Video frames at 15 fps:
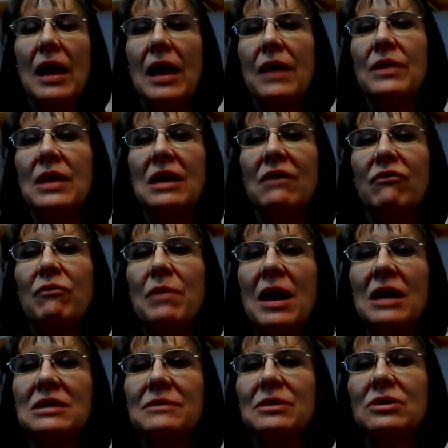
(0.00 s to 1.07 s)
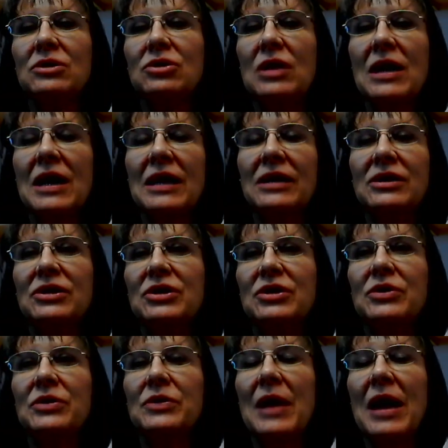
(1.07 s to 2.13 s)
And then if possible, try
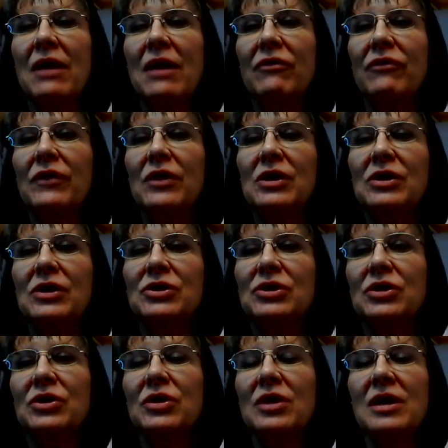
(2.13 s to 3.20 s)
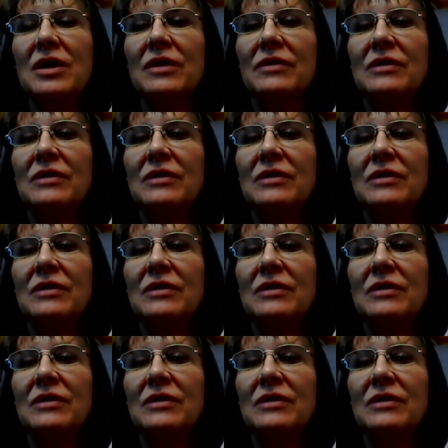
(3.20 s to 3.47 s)
to have furniture